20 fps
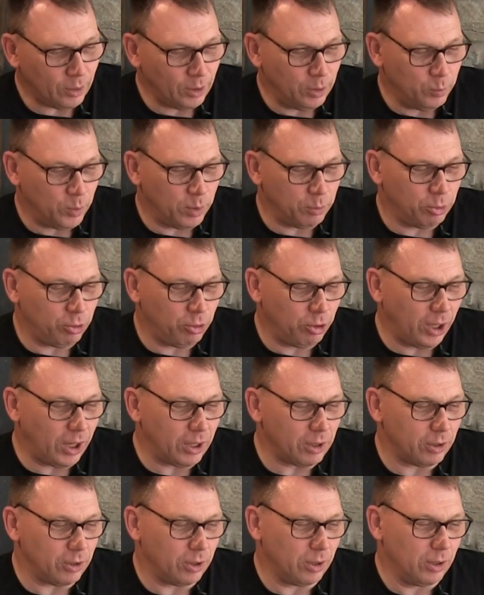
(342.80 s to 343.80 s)
we would
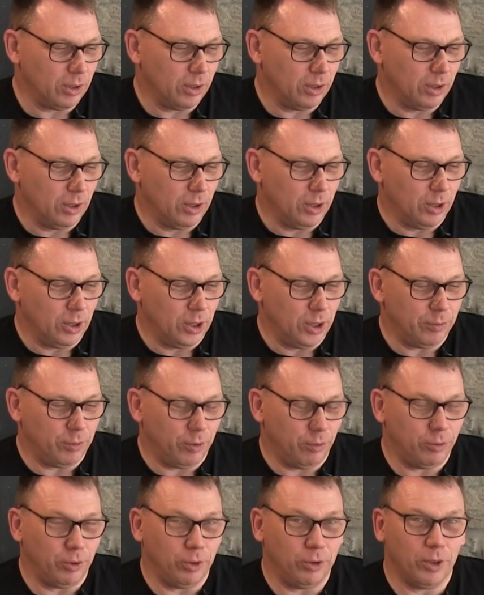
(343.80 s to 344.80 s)
check. If you
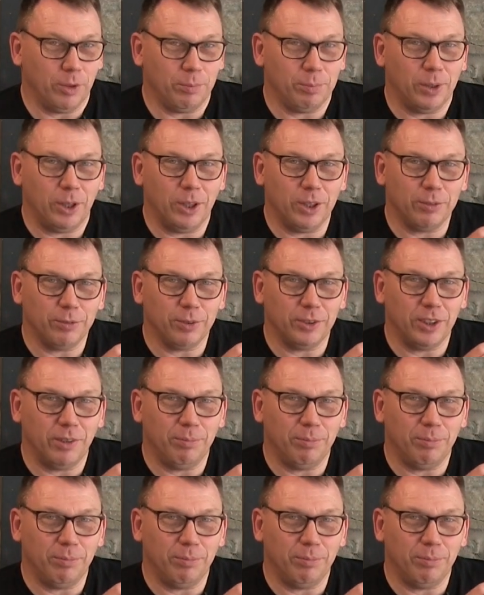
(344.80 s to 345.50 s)
view the plug from the